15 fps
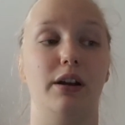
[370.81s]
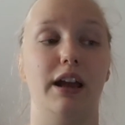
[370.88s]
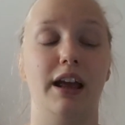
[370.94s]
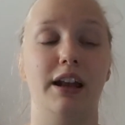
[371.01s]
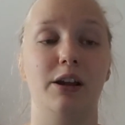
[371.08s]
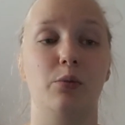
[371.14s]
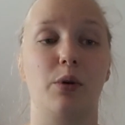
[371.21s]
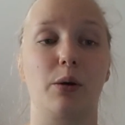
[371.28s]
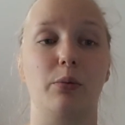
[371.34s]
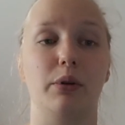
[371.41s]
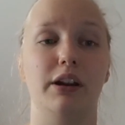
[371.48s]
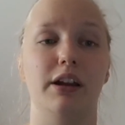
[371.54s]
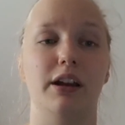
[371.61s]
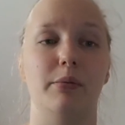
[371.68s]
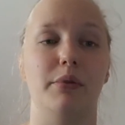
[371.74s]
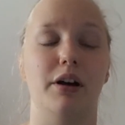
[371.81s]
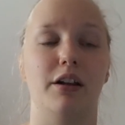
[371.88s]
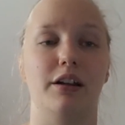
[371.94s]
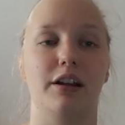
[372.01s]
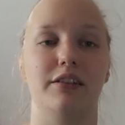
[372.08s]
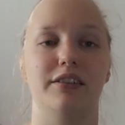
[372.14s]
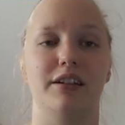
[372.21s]
anywhere with him
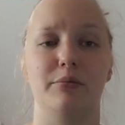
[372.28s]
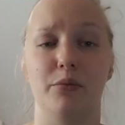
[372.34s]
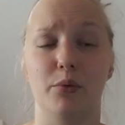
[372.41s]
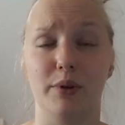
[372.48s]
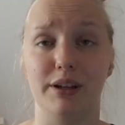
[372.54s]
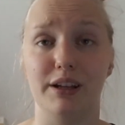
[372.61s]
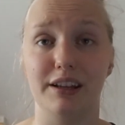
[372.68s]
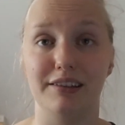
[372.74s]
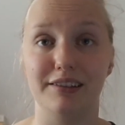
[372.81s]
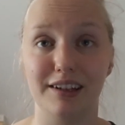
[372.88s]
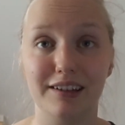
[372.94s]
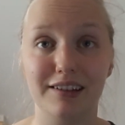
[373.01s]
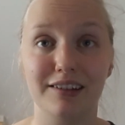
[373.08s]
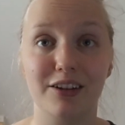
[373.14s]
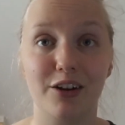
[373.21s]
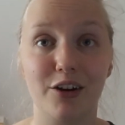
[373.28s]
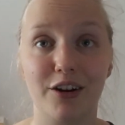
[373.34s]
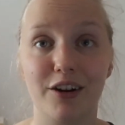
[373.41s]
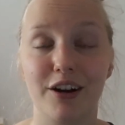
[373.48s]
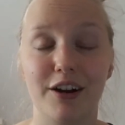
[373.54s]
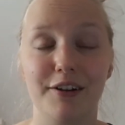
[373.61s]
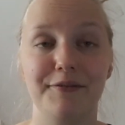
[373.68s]
unless i'm with his sister